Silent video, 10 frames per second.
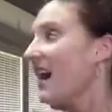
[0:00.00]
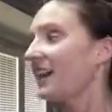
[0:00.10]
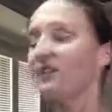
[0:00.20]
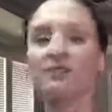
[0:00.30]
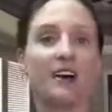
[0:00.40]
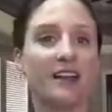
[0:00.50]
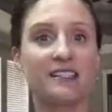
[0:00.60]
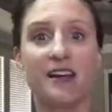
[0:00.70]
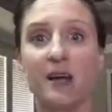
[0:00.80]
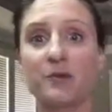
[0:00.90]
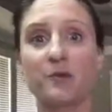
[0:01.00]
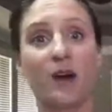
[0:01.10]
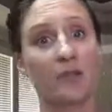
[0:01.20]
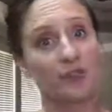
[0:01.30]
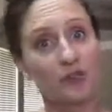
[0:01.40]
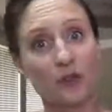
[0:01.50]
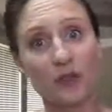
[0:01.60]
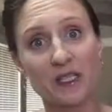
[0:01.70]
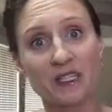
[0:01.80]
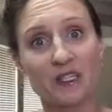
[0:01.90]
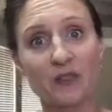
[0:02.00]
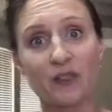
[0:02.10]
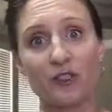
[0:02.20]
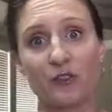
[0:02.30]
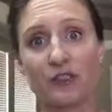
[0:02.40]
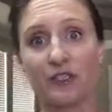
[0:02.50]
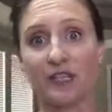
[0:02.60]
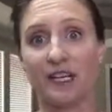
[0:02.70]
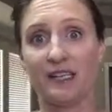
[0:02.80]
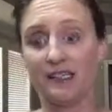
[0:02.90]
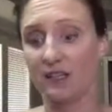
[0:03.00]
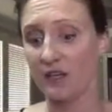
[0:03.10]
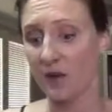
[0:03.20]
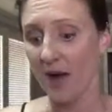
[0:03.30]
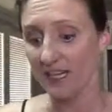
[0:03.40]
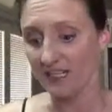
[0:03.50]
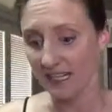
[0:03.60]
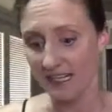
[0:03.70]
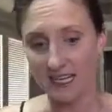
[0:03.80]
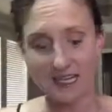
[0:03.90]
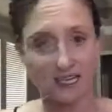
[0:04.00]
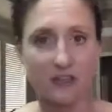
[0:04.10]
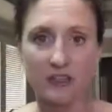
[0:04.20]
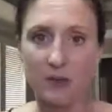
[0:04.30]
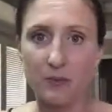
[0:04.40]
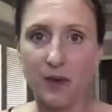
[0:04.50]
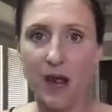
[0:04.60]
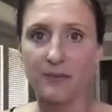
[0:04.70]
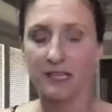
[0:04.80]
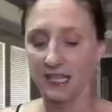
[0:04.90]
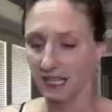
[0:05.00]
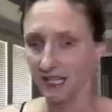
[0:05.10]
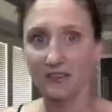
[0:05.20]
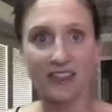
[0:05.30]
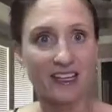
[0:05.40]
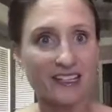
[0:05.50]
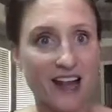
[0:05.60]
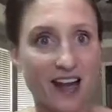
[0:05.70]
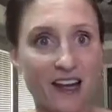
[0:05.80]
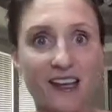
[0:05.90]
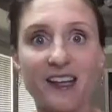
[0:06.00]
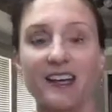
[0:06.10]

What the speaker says: I hear a lot of times, well, I'm just too busy to do a juice cleanse. You know, I can't get everything prepped. I can't get everything done.